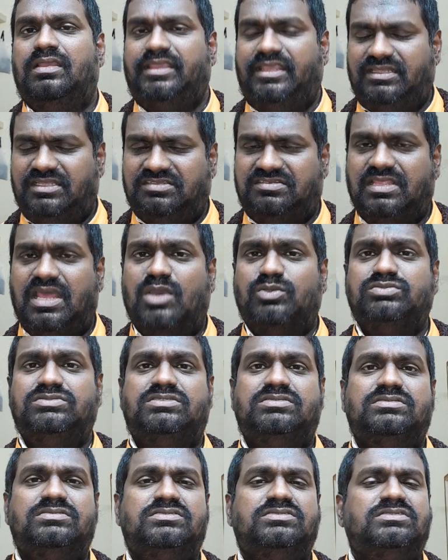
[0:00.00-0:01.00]
In the
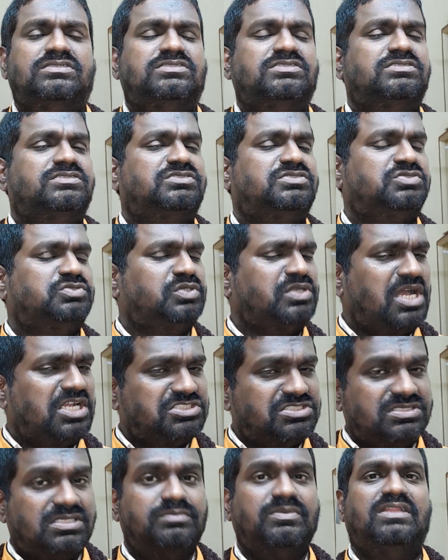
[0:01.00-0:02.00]
south,
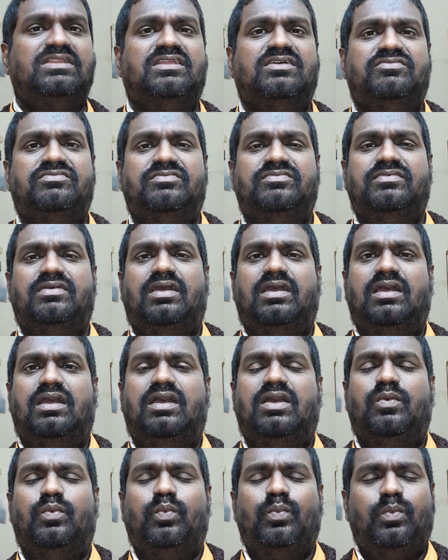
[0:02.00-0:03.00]
Surashram in the
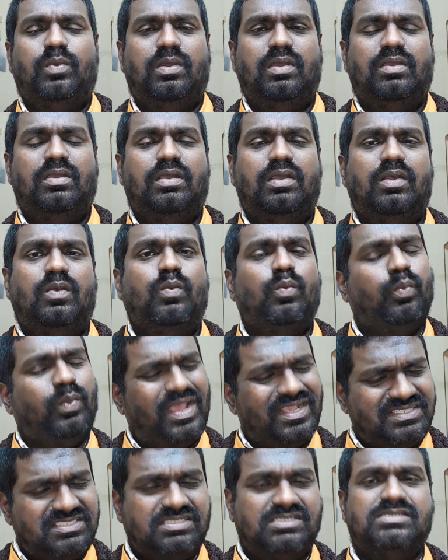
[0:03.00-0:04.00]
uh,
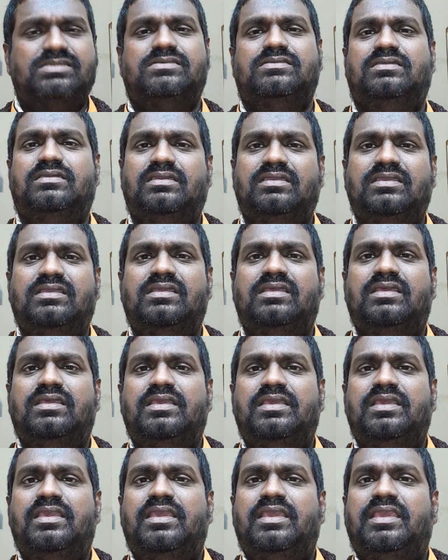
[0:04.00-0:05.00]
west,
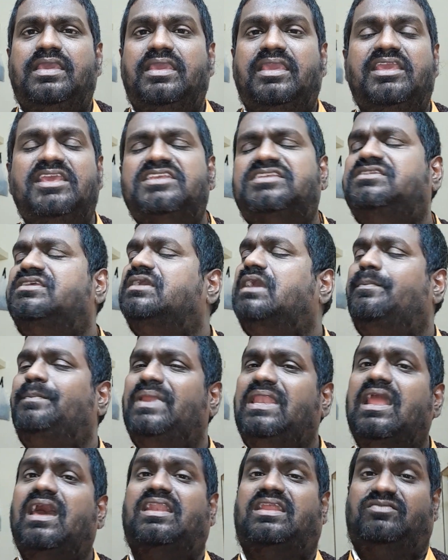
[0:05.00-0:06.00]
east
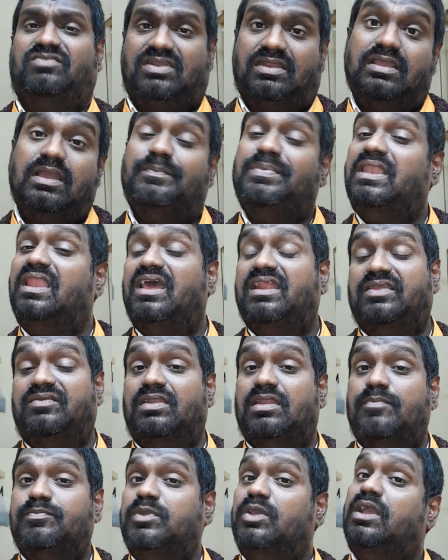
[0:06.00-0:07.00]
Kapila River, Kapila
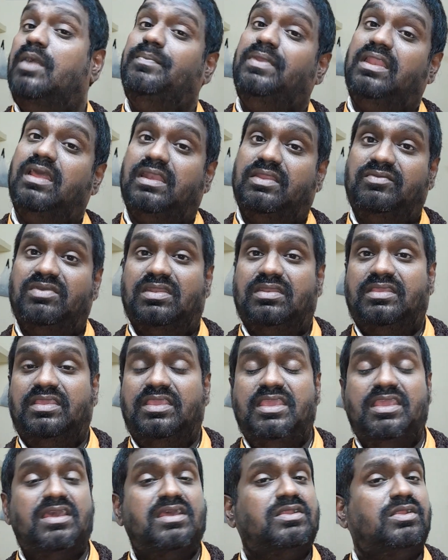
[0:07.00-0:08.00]
River, up to Kapila River.
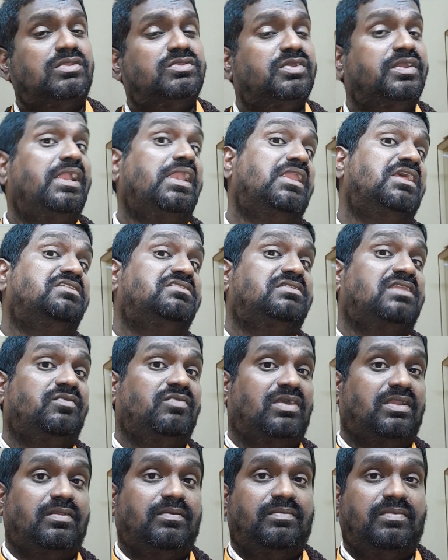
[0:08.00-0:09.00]
Here also Indus
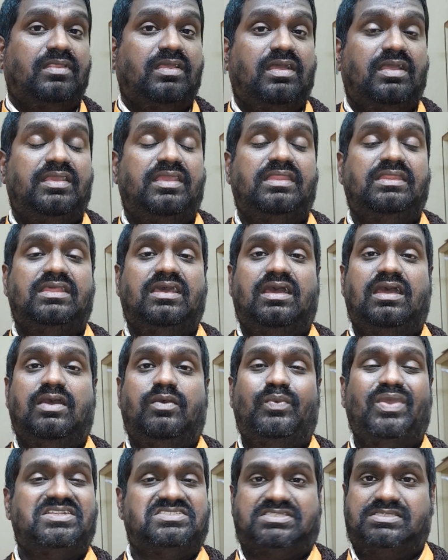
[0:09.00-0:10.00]
River uh, in the
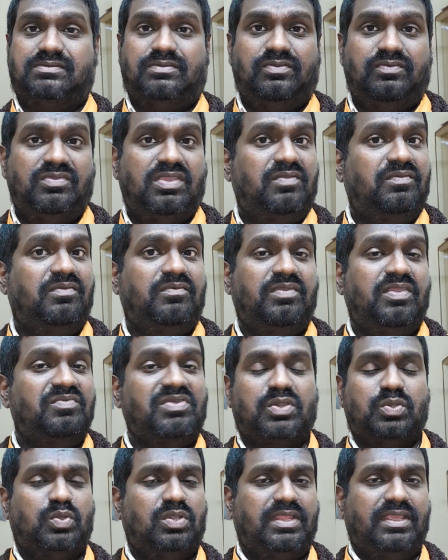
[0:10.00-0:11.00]
west, we, we were
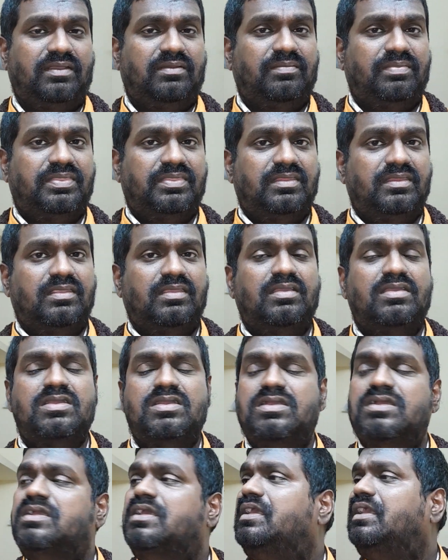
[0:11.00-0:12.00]
ruling.
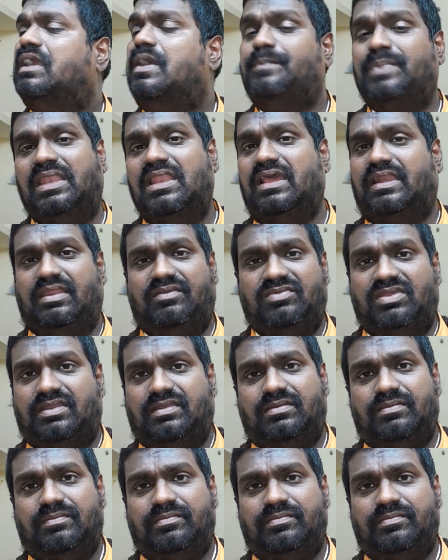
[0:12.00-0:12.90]
Kapila River.